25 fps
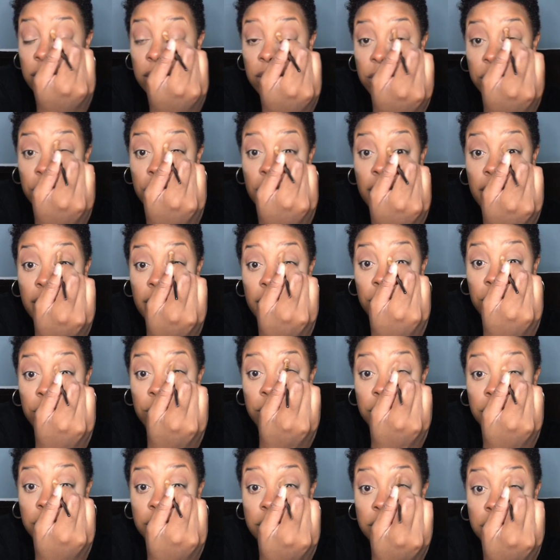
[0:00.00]
why I
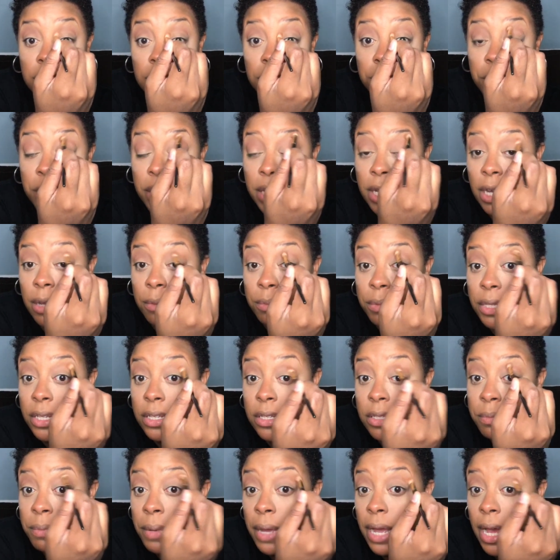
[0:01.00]
wanted to pick up
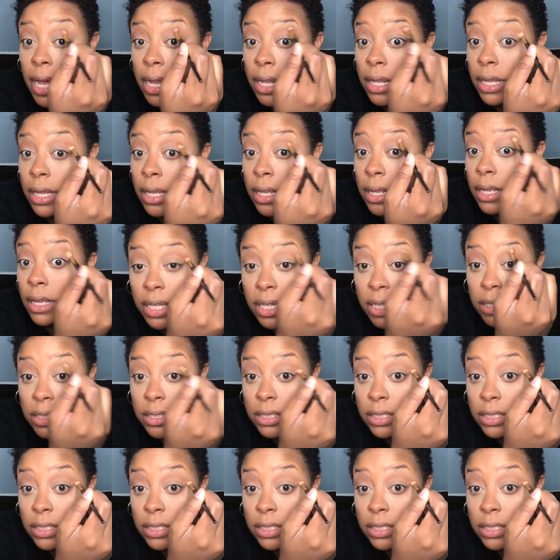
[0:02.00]
this palette. Because